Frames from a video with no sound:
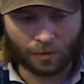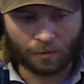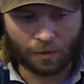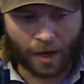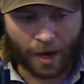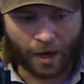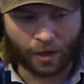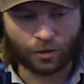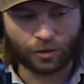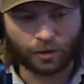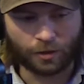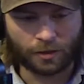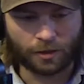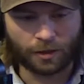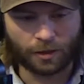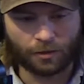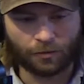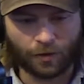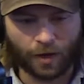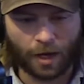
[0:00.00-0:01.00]
actually
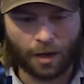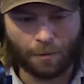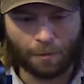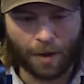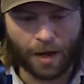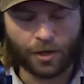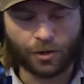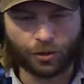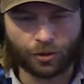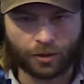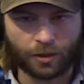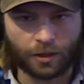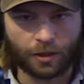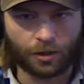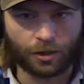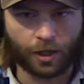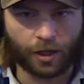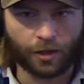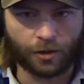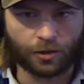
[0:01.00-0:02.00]
signify a major sea
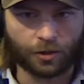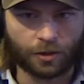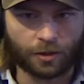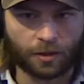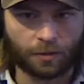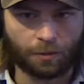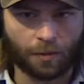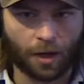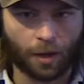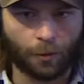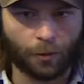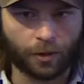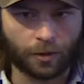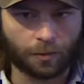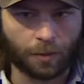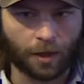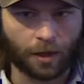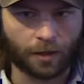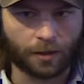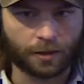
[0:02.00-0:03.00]
change in Zimbabwe's
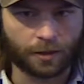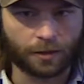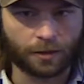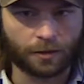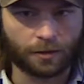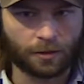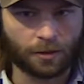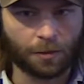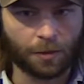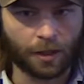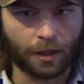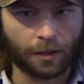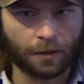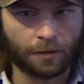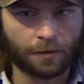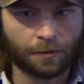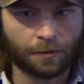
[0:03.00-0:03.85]
politics to me.